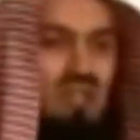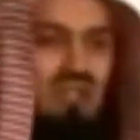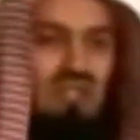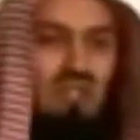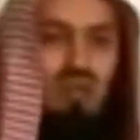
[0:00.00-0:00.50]

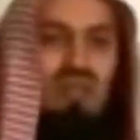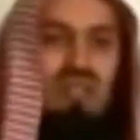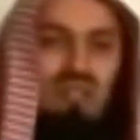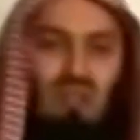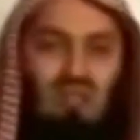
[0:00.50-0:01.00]
narration says, no, they
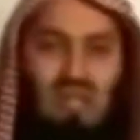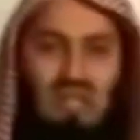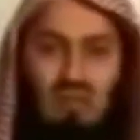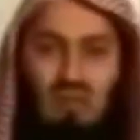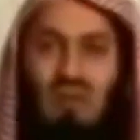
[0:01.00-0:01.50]
did not
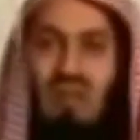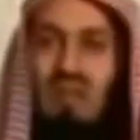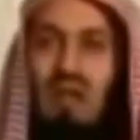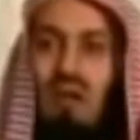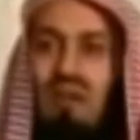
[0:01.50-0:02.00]
drag him with.
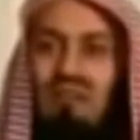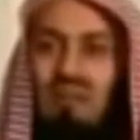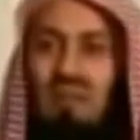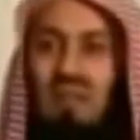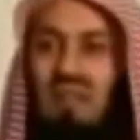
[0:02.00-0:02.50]

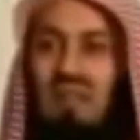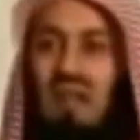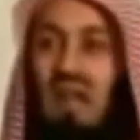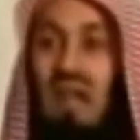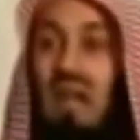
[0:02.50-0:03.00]
However,
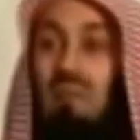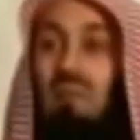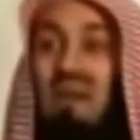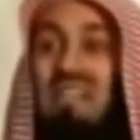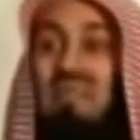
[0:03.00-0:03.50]

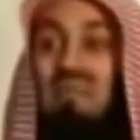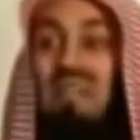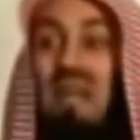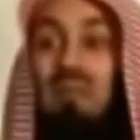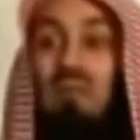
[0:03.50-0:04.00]
Al-Abbas
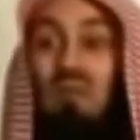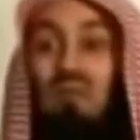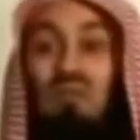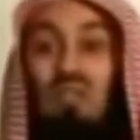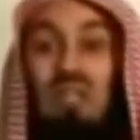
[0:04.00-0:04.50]
ibn Abd
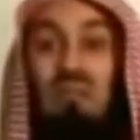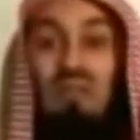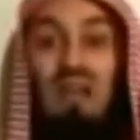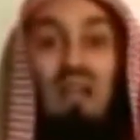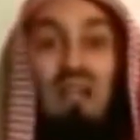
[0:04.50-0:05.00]

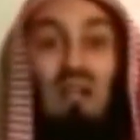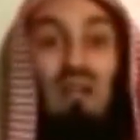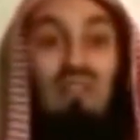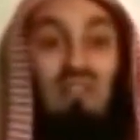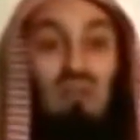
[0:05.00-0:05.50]
al-Muttalib, the
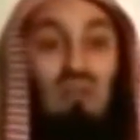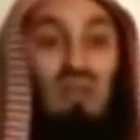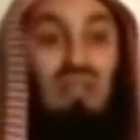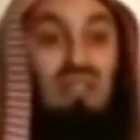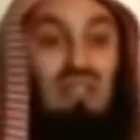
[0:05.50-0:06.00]
uncle of
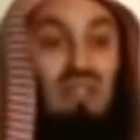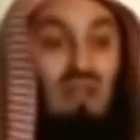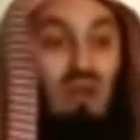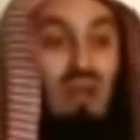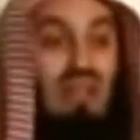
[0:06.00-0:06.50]
Rasulullah
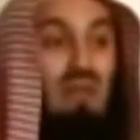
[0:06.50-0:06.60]
sallallahu